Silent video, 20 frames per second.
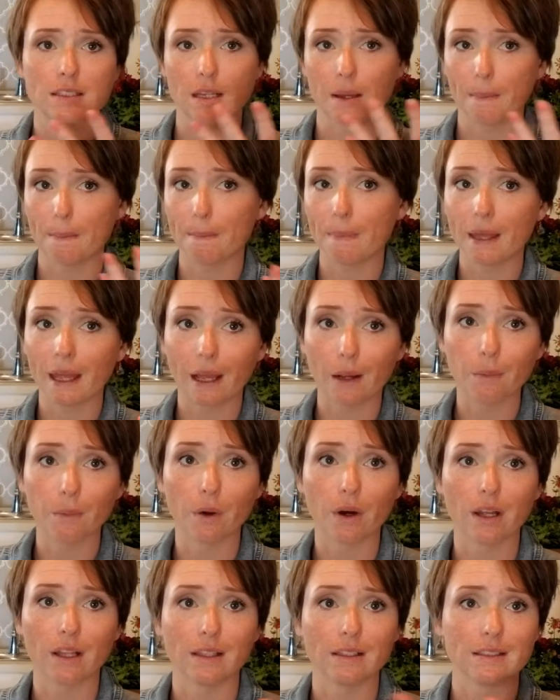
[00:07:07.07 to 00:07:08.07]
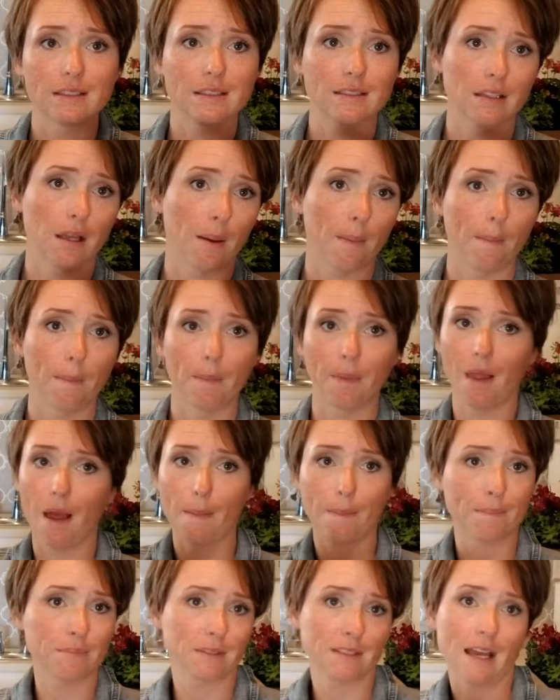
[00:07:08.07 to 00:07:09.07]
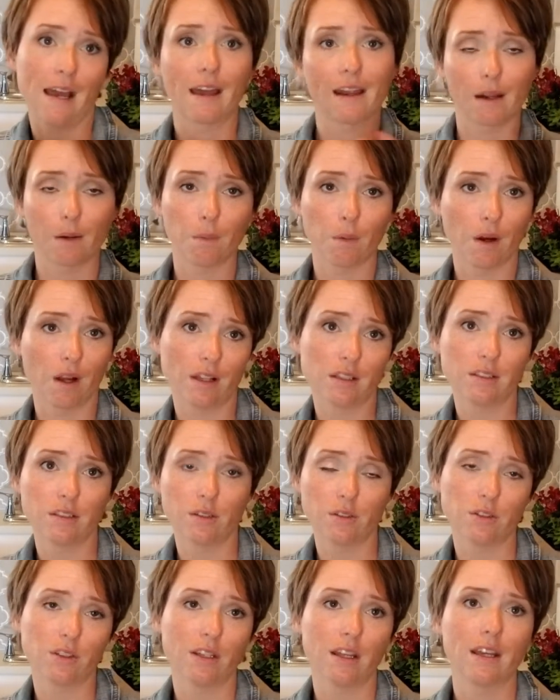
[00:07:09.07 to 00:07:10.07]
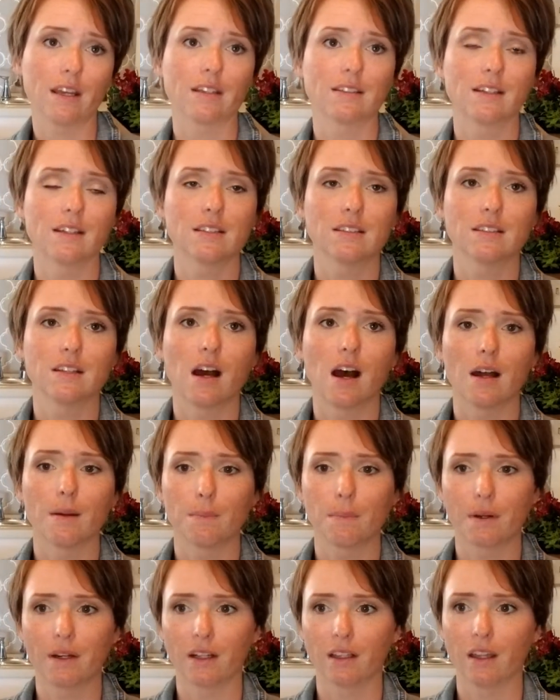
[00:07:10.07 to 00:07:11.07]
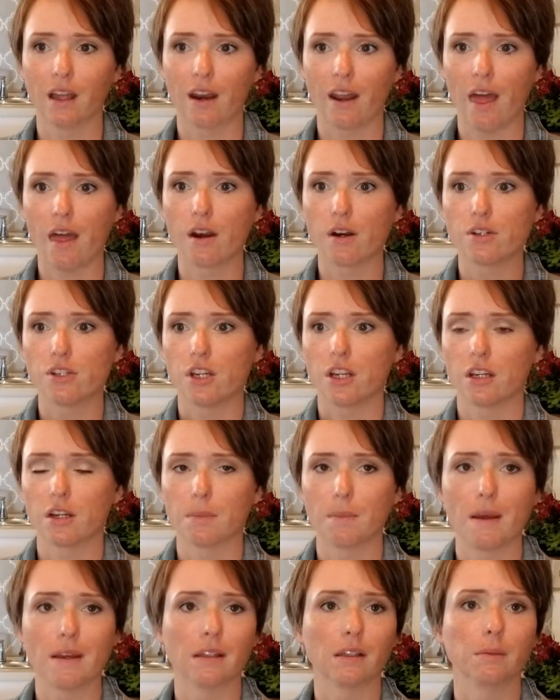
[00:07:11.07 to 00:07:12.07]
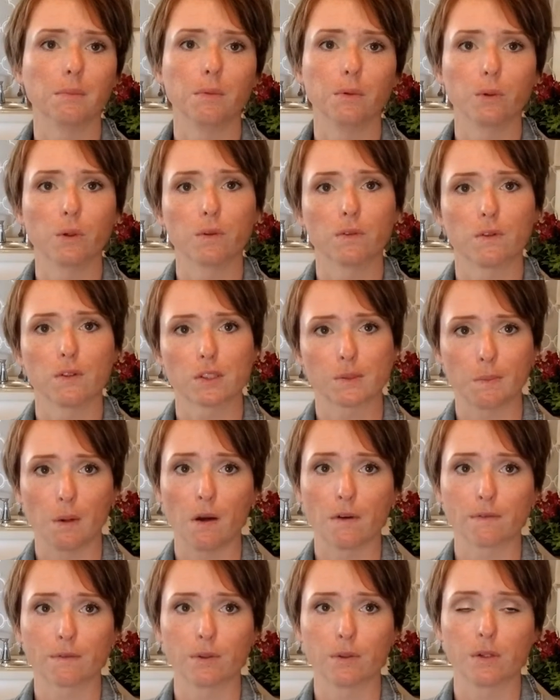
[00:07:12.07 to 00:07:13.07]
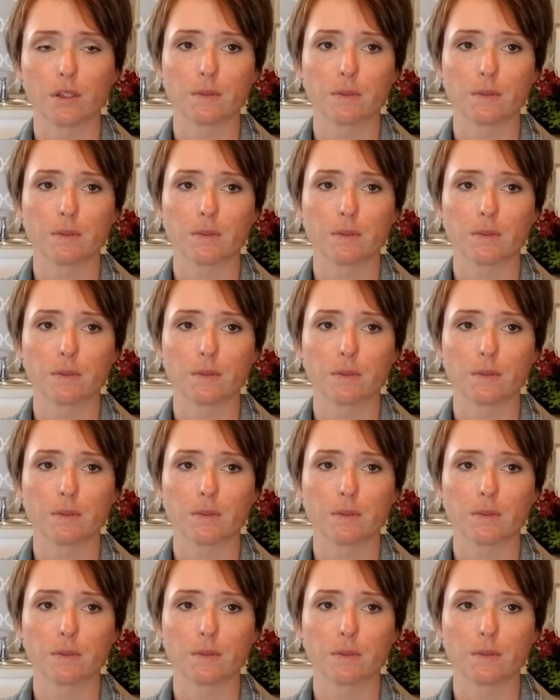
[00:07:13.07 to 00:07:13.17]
some big ones, some lopsided ones usually, because it's not putting a lot of energy into making beautiful small fruit.